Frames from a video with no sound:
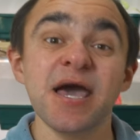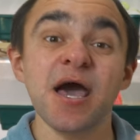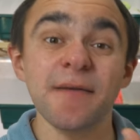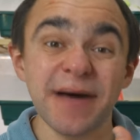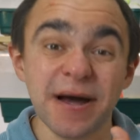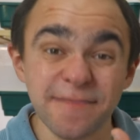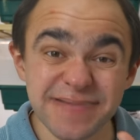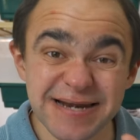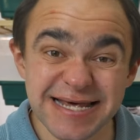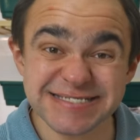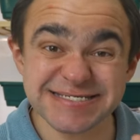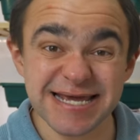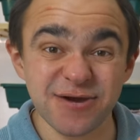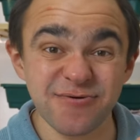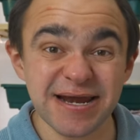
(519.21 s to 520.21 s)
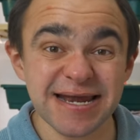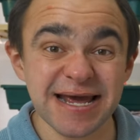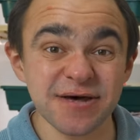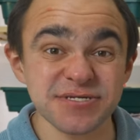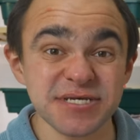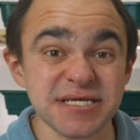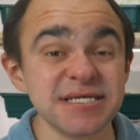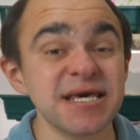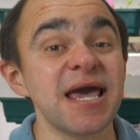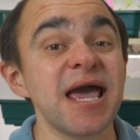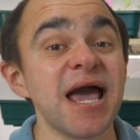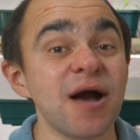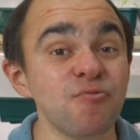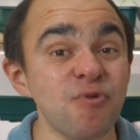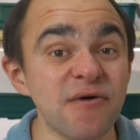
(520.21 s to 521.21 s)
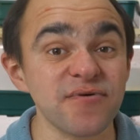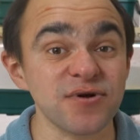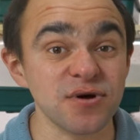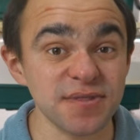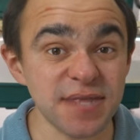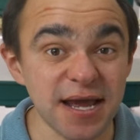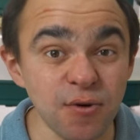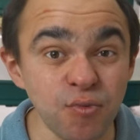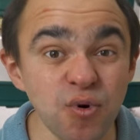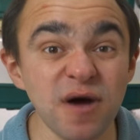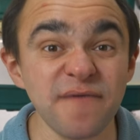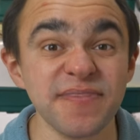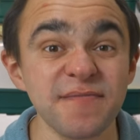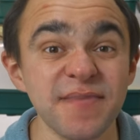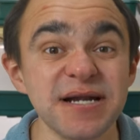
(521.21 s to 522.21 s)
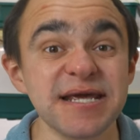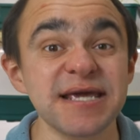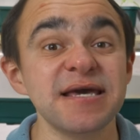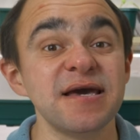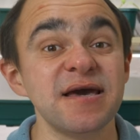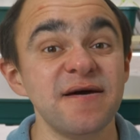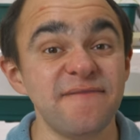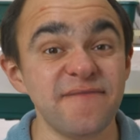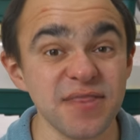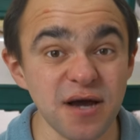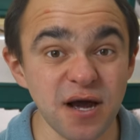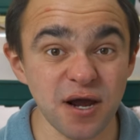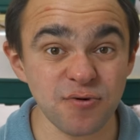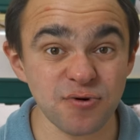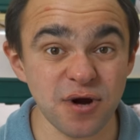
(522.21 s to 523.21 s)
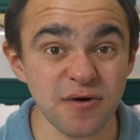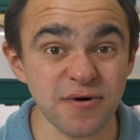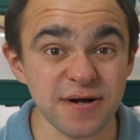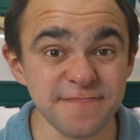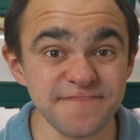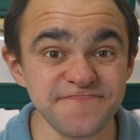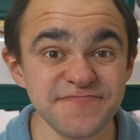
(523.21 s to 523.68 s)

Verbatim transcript: about plastic greenhouses and whether or not they are worth the money for the home grower.